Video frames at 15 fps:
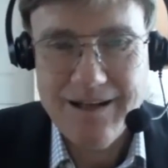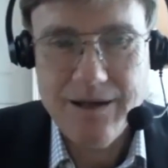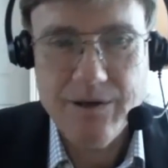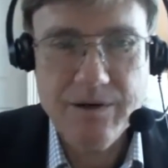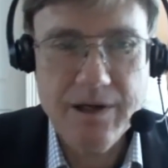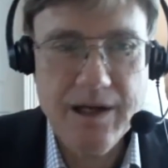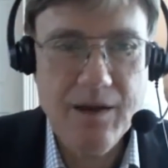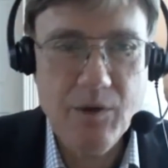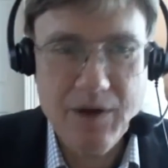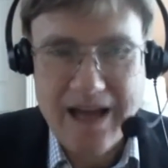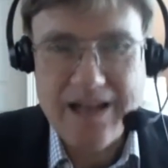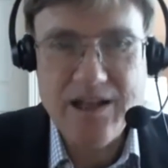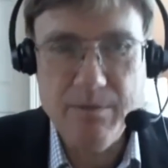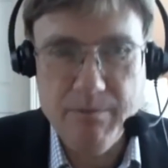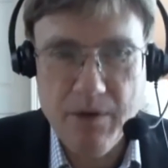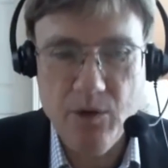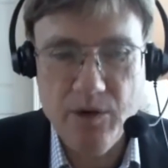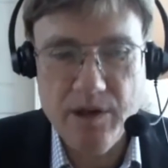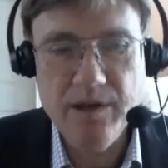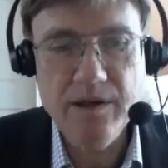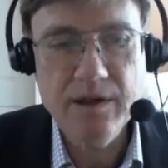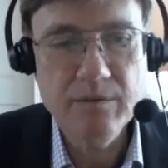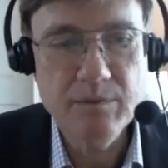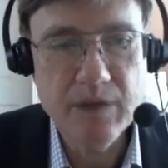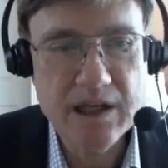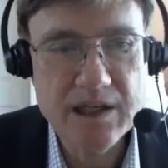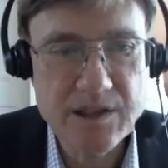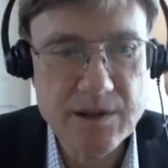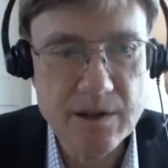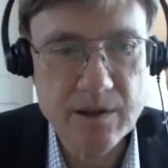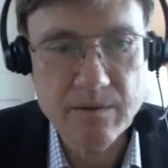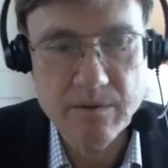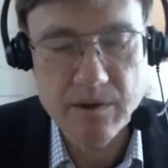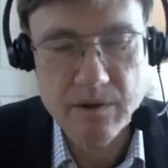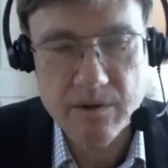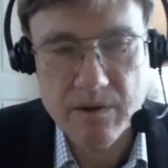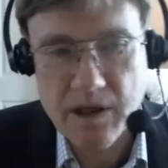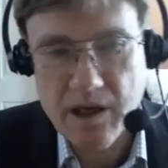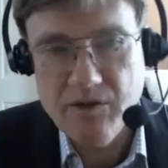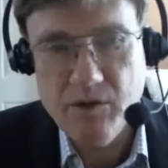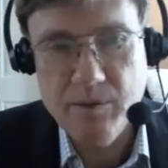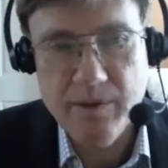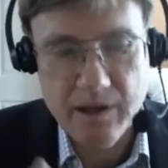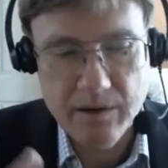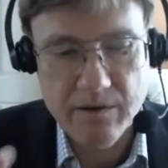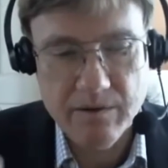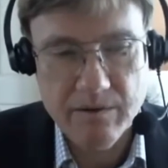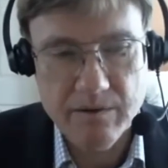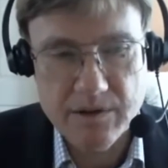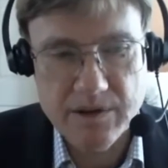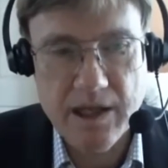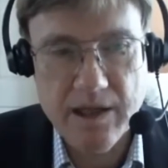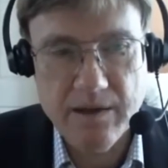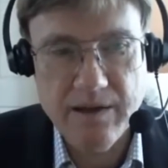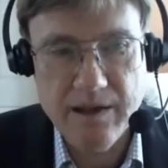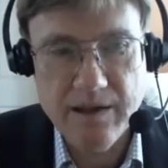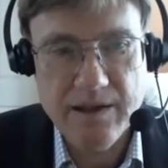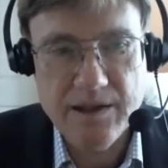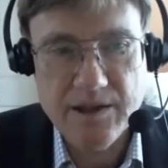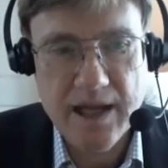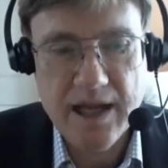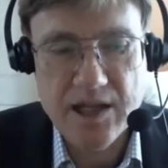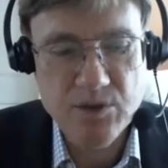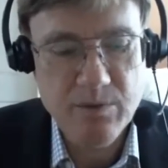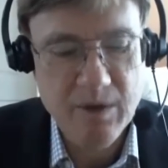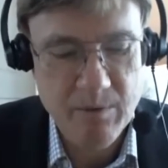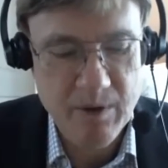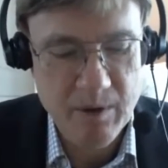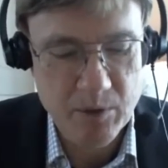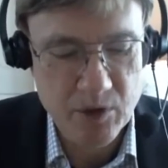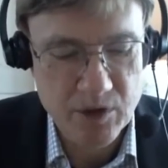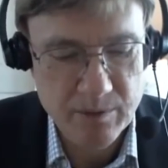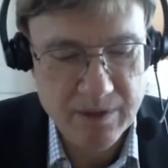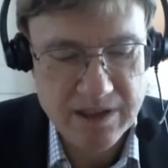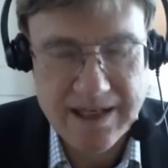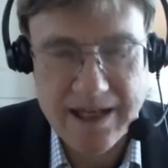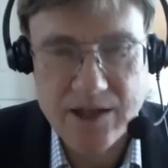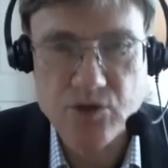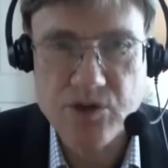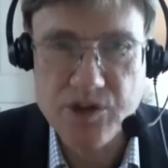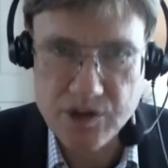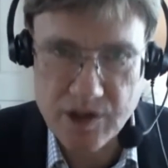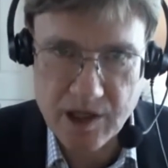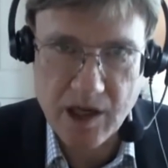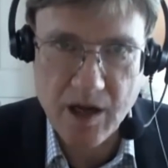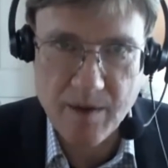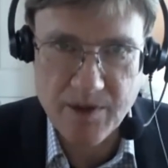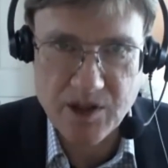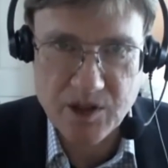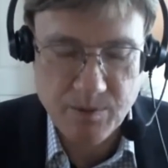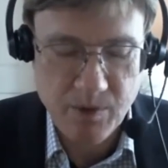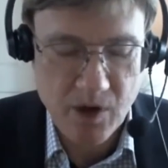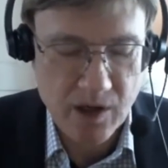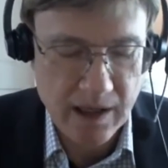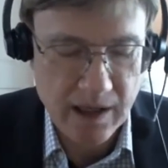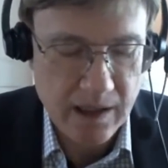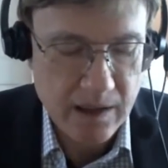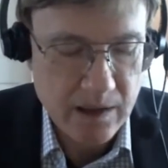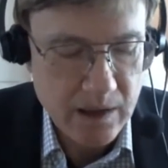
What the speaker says: Okay, it got demoted because the government said that these KGB people could be dangerous to the Communist Party.